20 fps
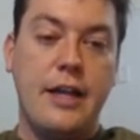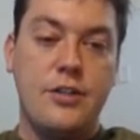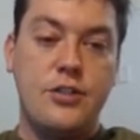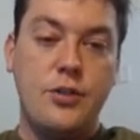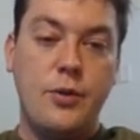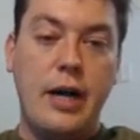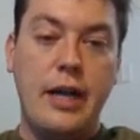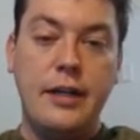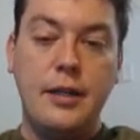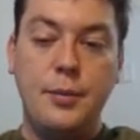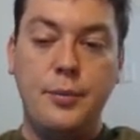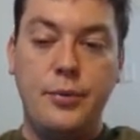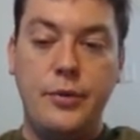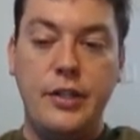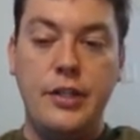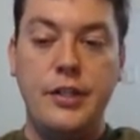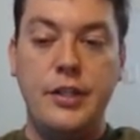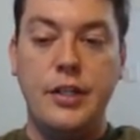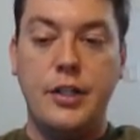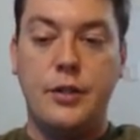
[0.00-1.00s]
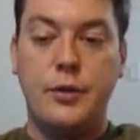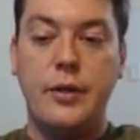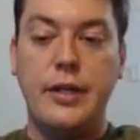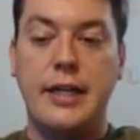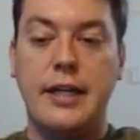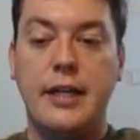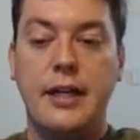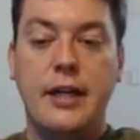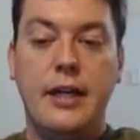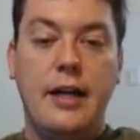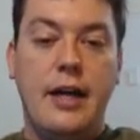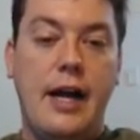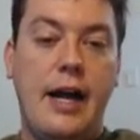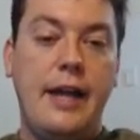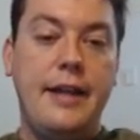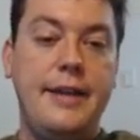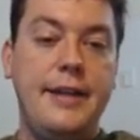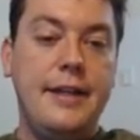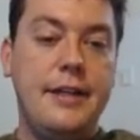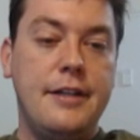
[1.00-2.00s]
So I completely agree.
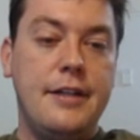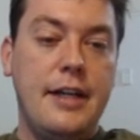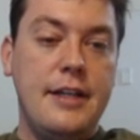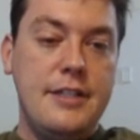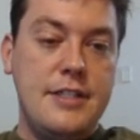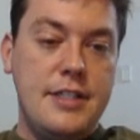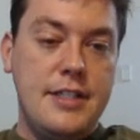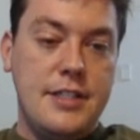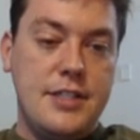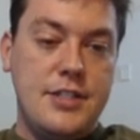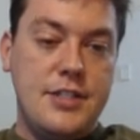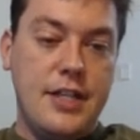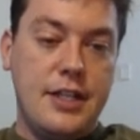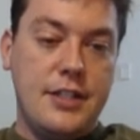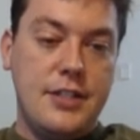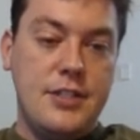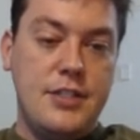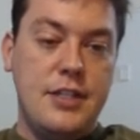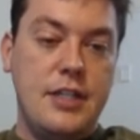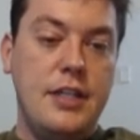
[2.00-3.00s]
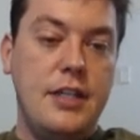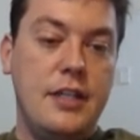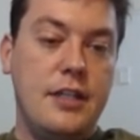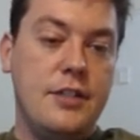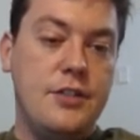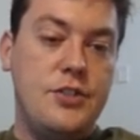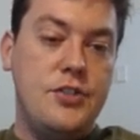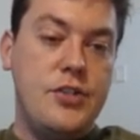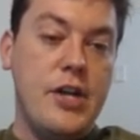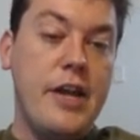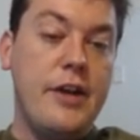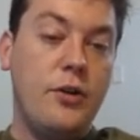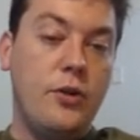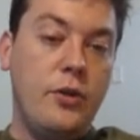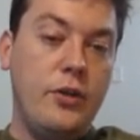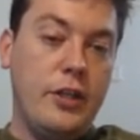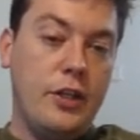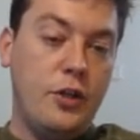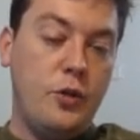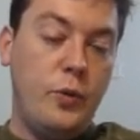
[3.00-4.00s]
I think knight c6 in
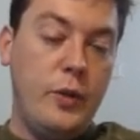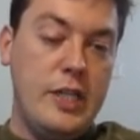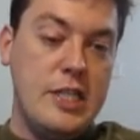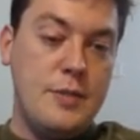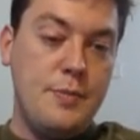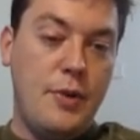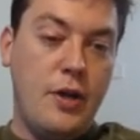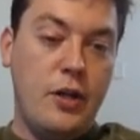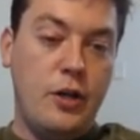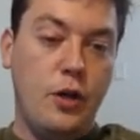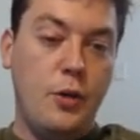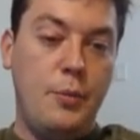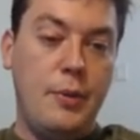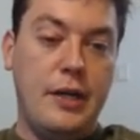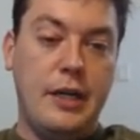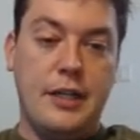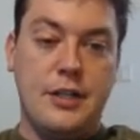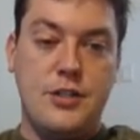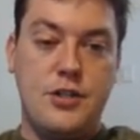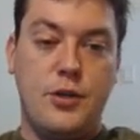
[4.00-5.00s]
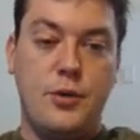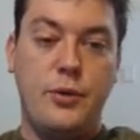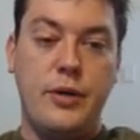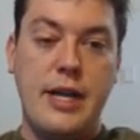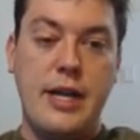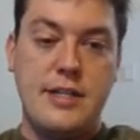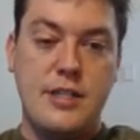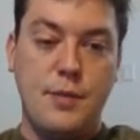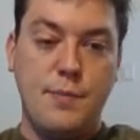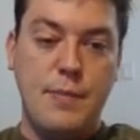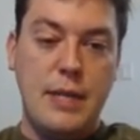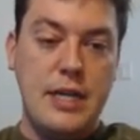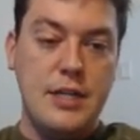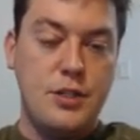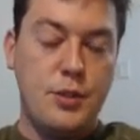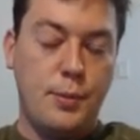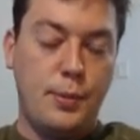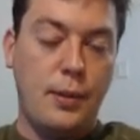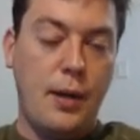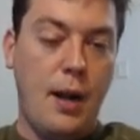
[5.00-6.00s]
general in queen's pawn openings creates a
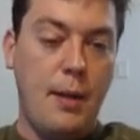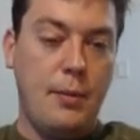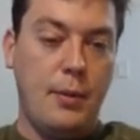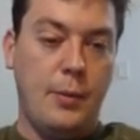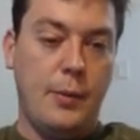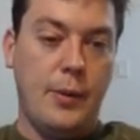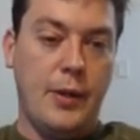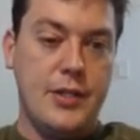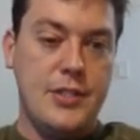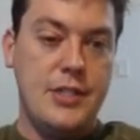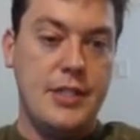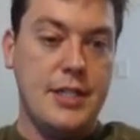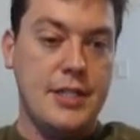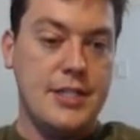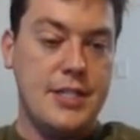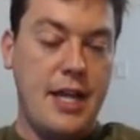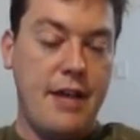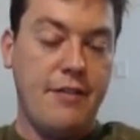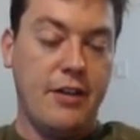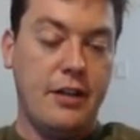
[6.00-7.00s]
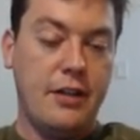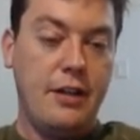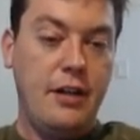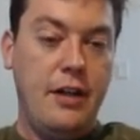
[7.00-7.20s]
major problem on c7.